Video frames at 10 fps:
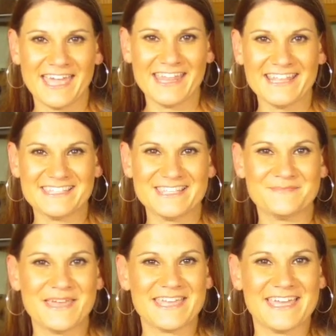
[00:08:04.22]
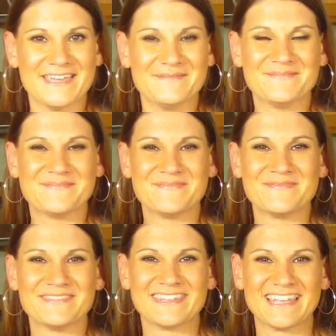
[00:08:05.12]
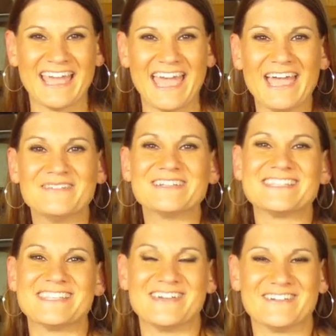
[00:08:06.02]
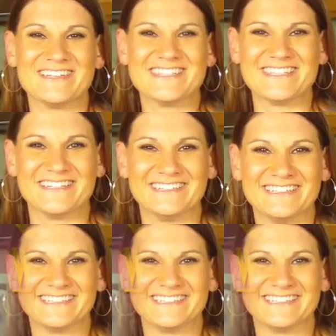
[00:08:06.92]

and this is Mickey, and we'll see you real soon.